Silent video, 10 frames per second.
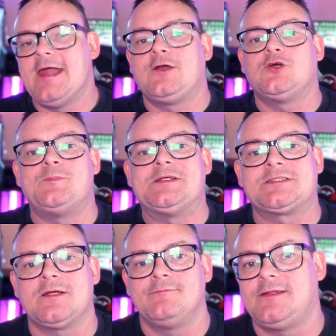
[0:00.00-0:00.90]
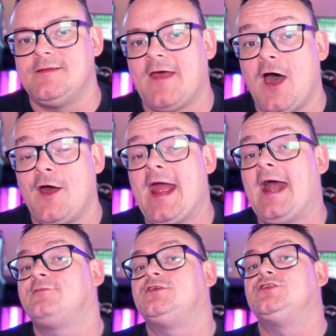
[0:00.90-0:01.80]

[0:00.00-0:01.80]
It could be something that I have to